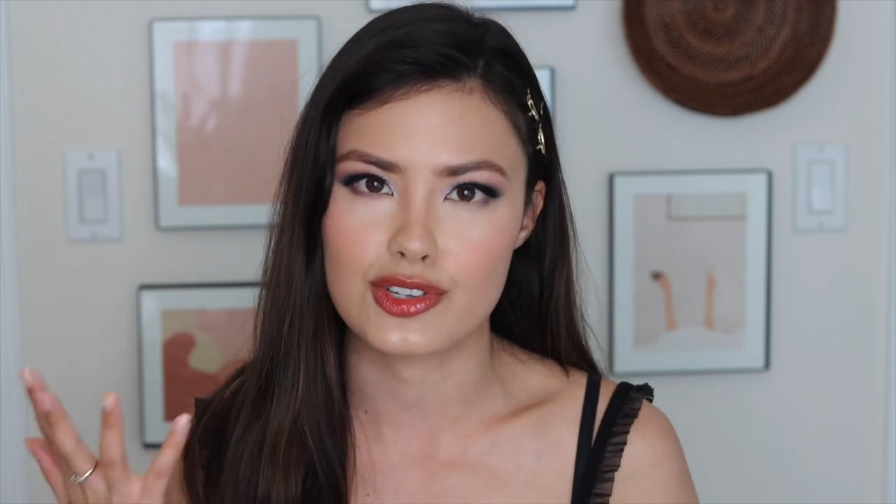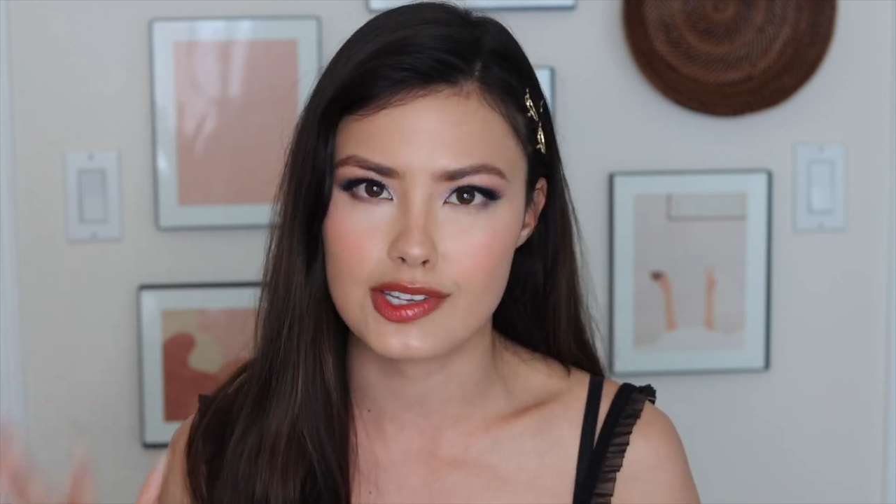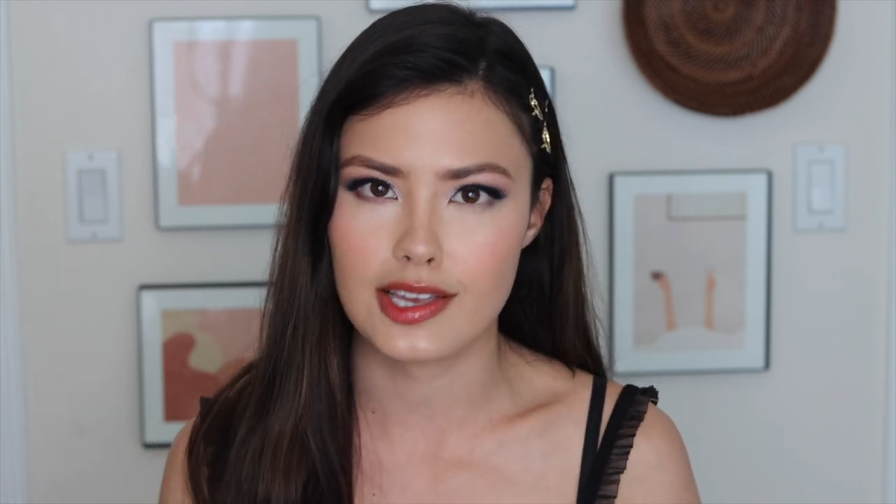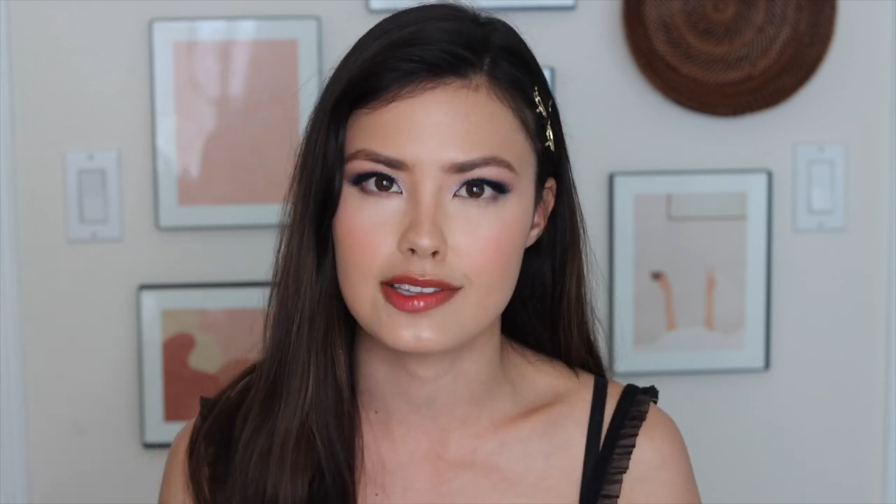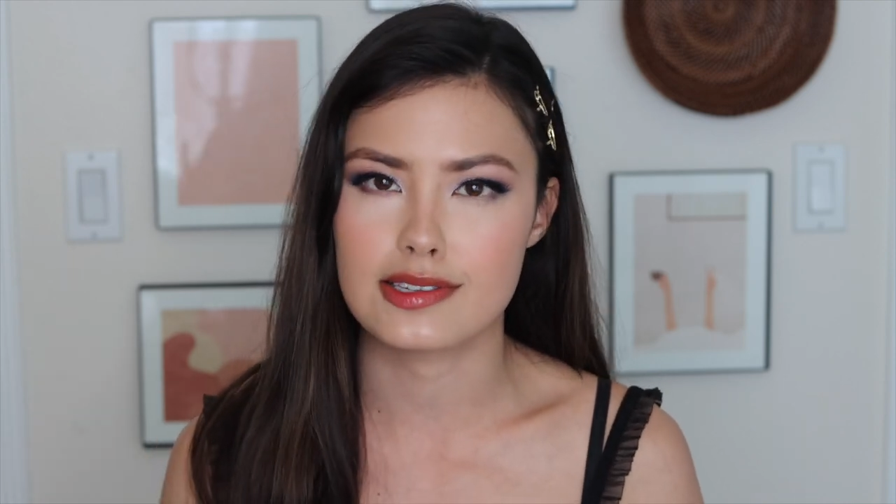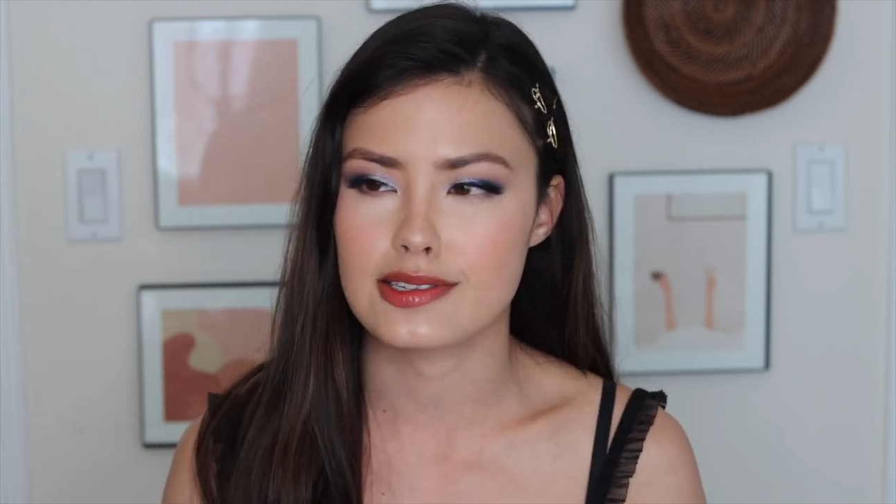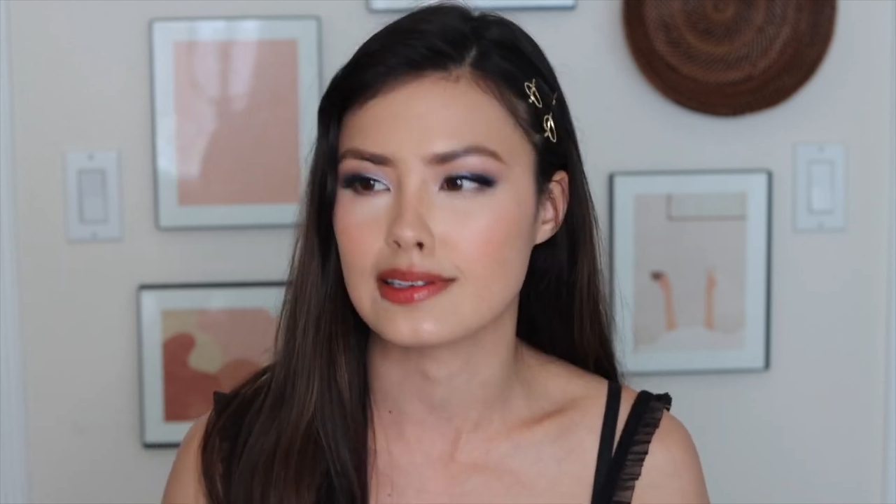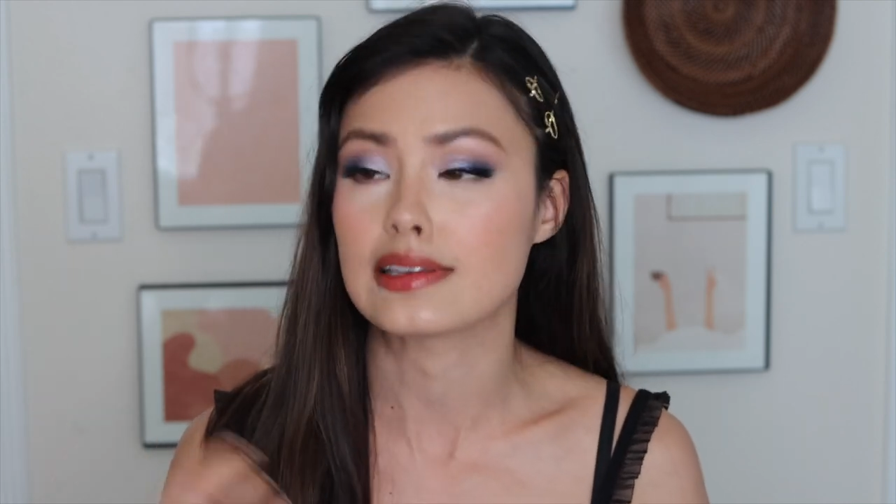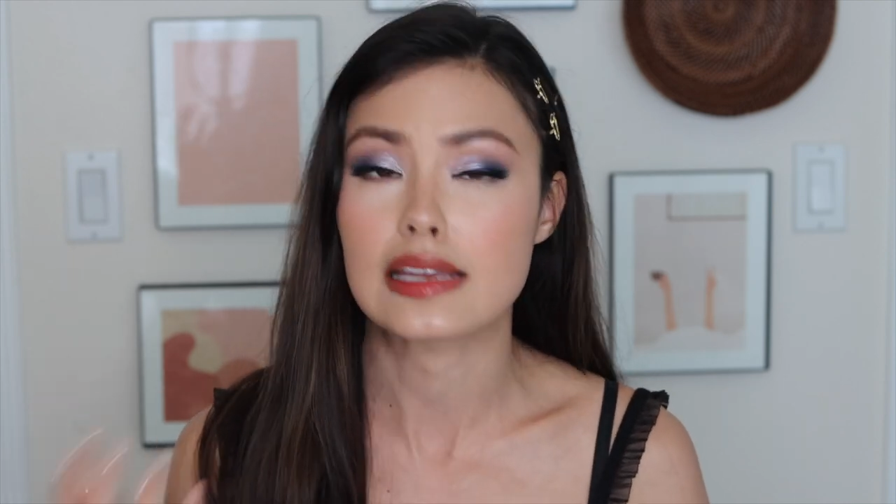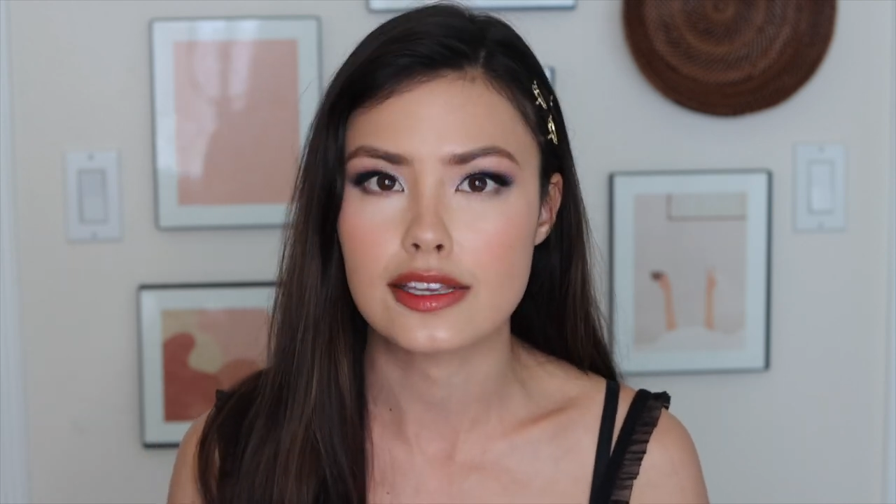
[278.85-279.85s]
skin's
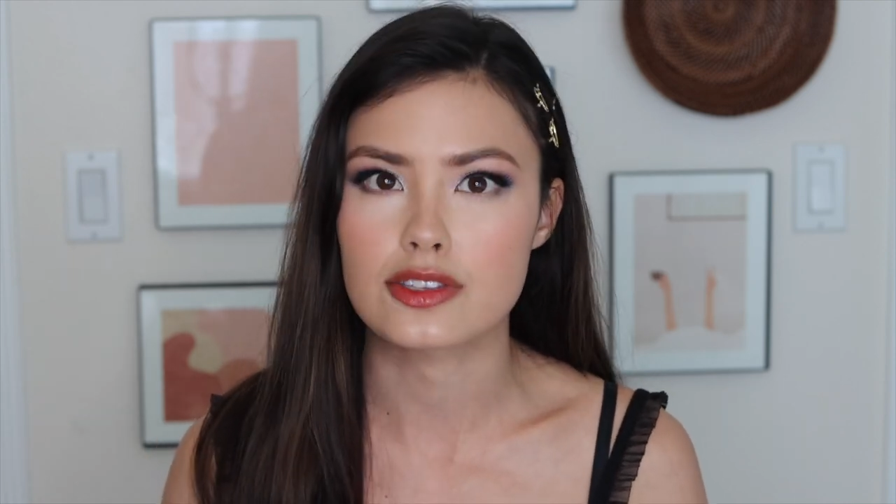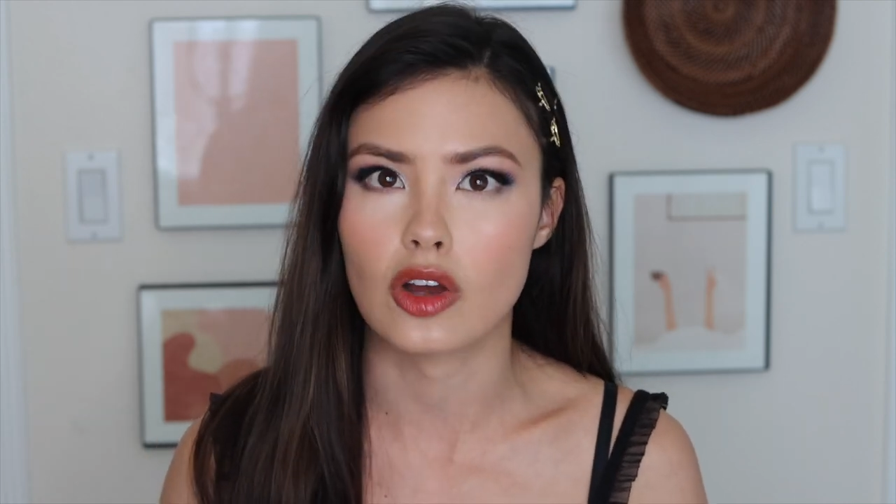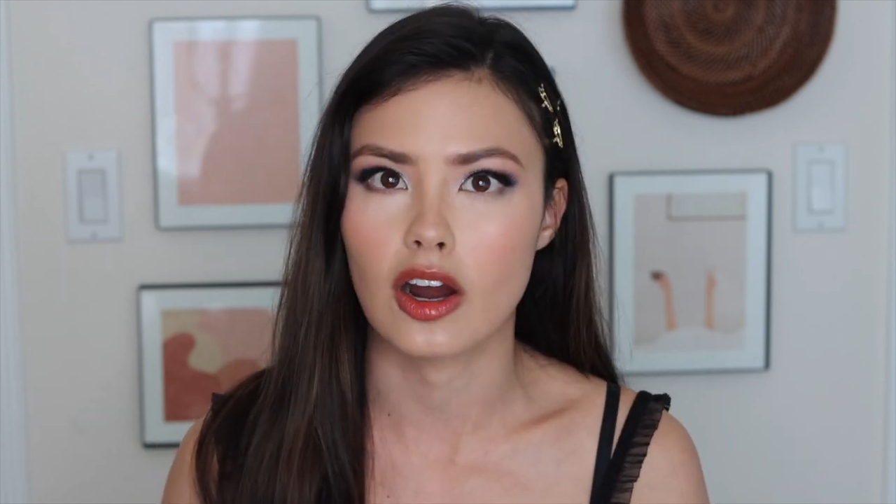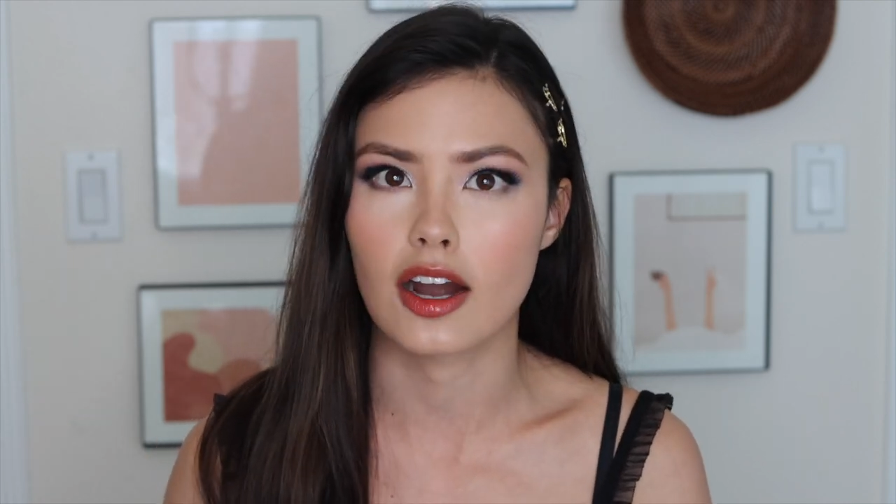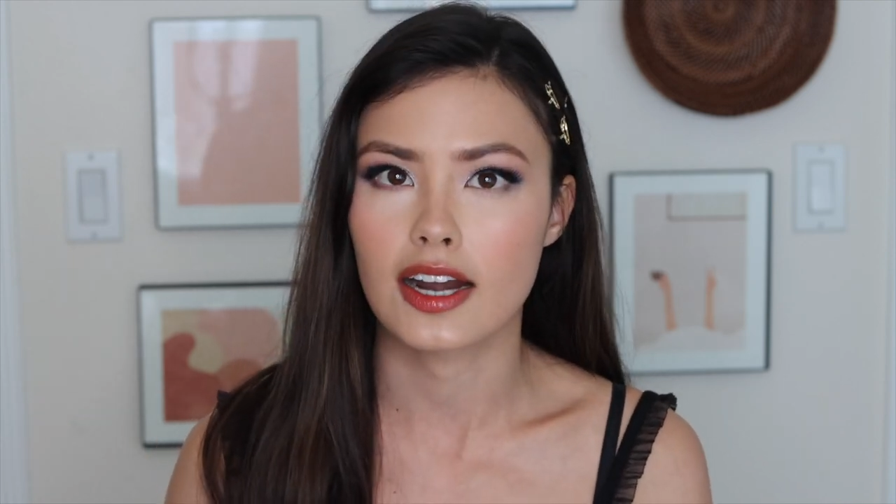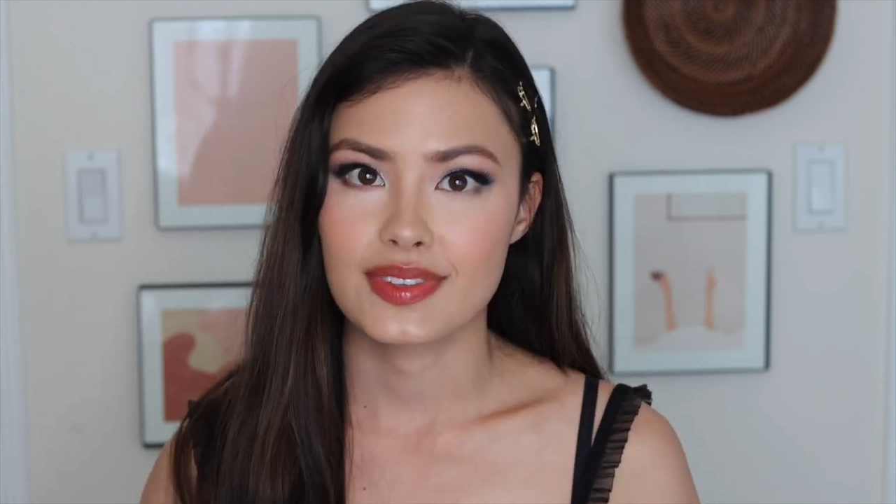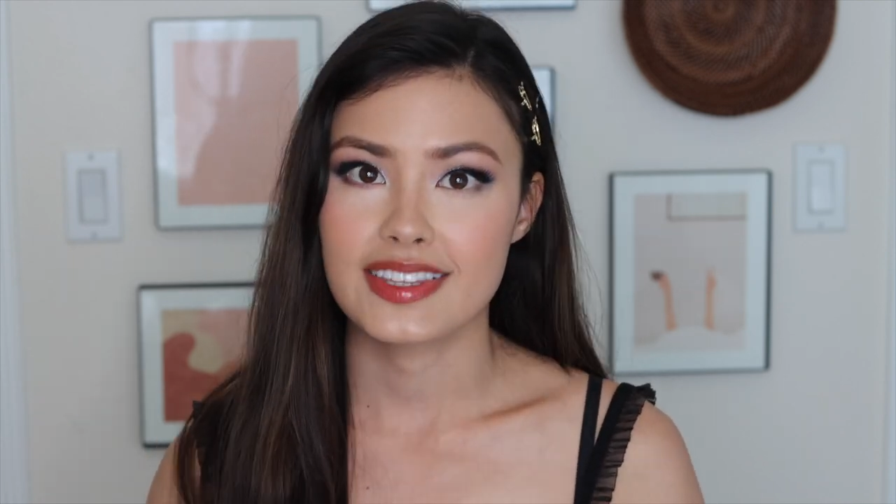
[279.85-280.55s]
needs are.